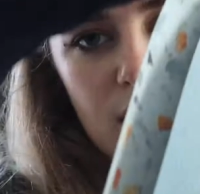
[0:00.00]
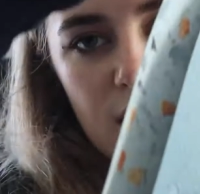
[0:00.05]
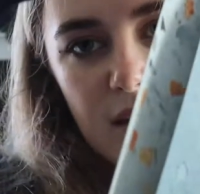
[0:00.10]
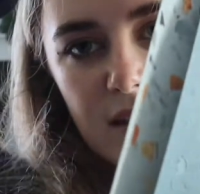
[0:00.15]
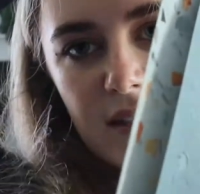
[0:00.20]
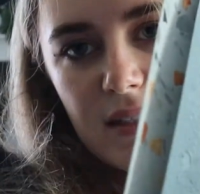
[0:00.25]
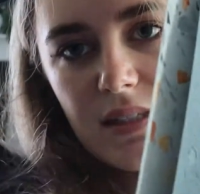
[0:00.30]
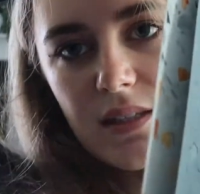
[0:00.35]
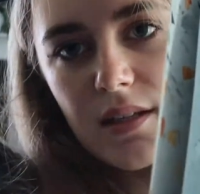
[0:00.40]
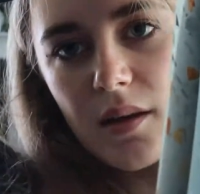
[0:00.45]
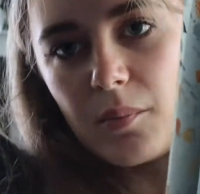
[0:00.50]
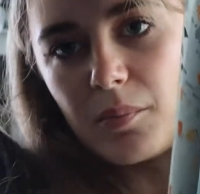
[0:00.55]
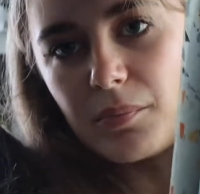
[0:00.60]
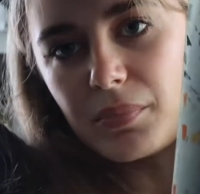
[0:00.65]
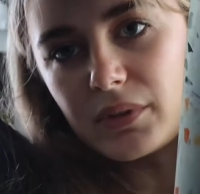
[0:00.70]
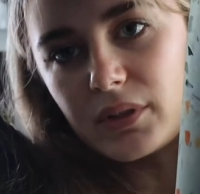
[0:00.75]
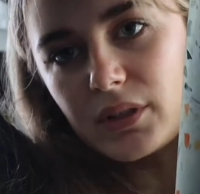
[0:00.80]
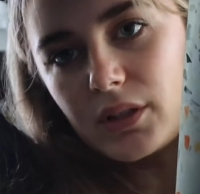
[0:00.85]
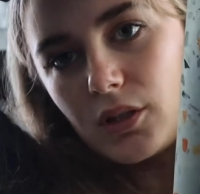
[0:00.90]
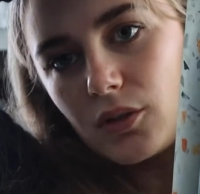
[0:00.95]
this
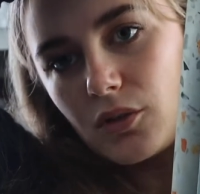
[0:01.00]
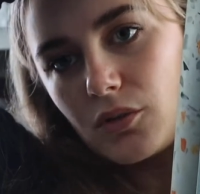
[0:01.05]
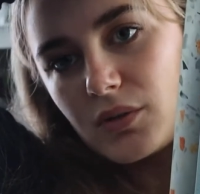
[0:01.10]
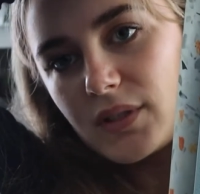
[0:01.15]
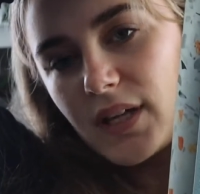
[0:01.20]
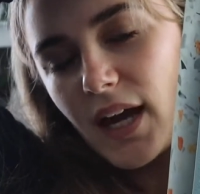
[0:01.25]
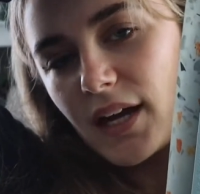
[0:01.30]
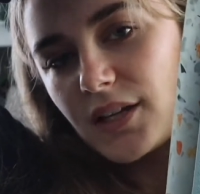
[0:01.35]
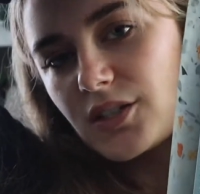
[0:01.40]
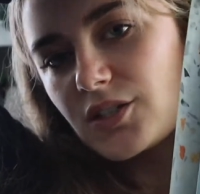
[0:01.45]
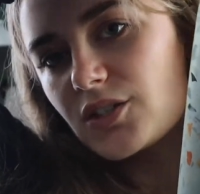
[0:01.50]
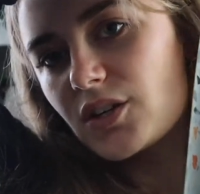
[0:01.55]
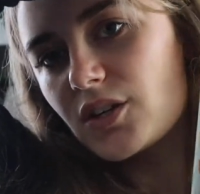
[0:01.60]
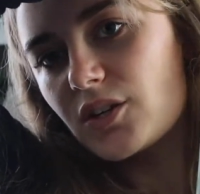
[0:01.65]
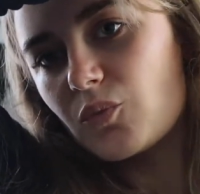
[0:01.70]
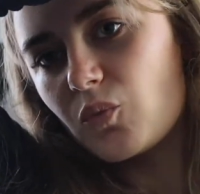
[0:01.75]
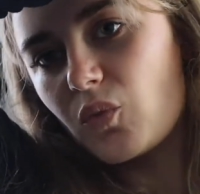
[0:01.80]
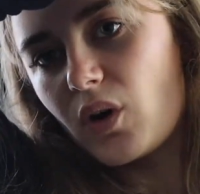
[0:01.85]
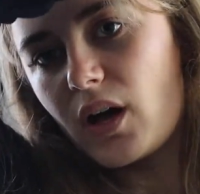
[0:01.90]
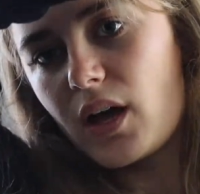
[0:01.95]
blue
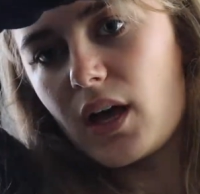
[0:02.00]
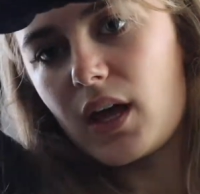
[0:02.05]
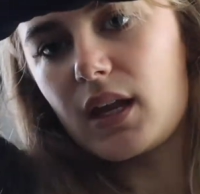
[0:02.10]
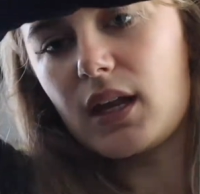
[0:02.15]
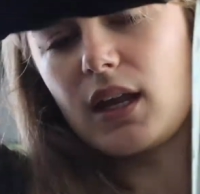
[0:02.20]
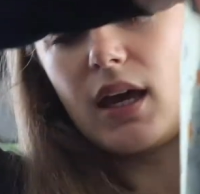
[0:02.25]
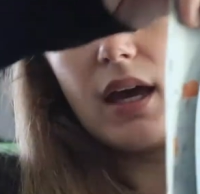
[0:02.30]
textured one,